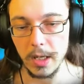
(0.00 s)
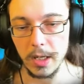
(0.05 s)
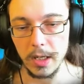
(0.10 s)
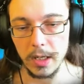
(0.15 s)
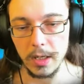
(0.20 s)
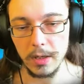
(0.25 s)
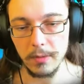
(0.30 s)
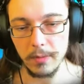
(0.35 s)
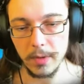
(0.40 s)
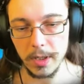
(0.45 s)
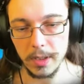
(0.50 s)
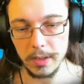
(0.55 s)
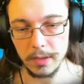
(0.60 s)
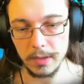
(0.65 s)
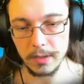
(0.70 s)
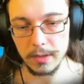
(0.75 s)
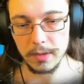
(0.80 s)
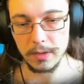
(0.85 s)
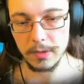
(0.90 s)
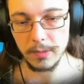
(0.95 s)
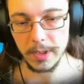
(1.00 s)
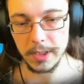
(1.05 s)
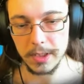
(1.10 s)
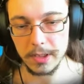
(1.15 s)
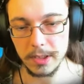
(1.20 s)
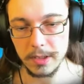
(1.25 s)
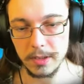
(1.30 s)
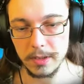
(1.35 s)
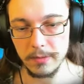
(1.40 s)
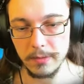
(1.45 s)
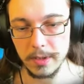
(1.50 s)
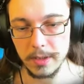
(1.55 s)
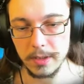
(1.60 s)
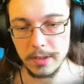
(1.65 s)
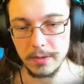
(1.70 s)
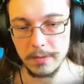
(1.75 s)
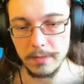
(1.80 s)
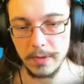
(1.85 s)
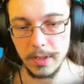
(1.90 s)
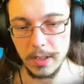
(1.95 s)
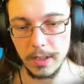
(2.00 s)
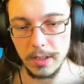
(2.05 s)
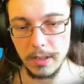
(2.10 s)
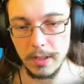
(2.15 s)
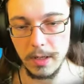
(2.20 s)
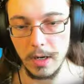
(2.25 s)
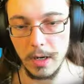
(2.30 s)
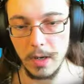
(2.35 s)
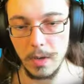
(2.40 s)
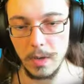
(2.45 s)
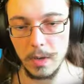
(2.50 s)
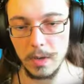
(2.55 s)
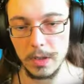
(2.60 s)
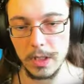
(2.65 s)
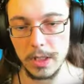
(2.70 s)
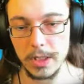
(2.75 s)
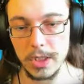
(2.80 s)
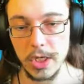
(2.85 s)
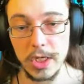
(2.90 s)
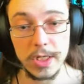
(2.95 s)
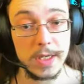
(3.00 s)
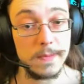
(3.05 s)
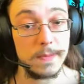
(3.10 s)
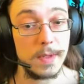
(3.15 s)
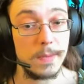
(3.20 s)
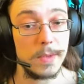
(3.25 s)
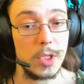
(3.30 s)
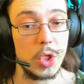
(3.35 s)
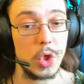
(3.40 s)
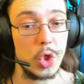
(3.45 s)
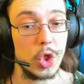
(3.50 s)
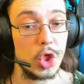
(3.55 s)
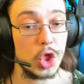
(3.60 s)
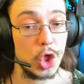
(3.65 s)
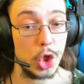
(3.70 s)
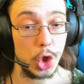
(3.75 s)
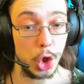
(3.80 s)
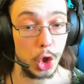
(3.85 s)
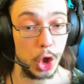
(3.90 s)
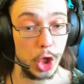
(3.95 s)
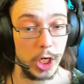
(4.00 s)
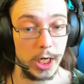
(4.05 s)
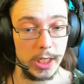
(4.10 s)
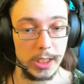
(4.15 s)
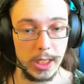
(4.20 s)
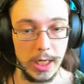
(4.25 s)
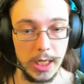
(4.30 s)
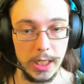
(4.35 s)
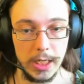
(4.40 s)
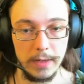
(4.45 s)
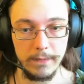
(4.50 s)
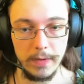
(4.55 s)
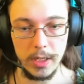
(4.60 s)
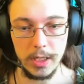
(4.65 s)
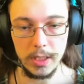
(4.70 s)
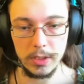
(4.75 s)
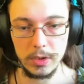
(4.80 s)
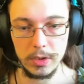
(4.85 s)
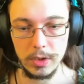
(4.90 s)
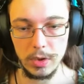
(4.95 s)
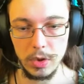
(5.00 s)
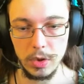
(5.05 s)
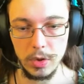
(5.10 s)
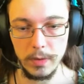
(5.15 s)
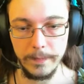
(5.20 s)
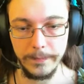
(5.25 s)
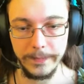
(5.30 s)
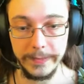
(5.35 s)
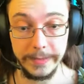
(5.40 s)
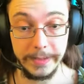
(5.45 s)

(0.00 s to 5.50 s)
You know what? Twitch, Twitch right now does not seem to be doing so great anyway, so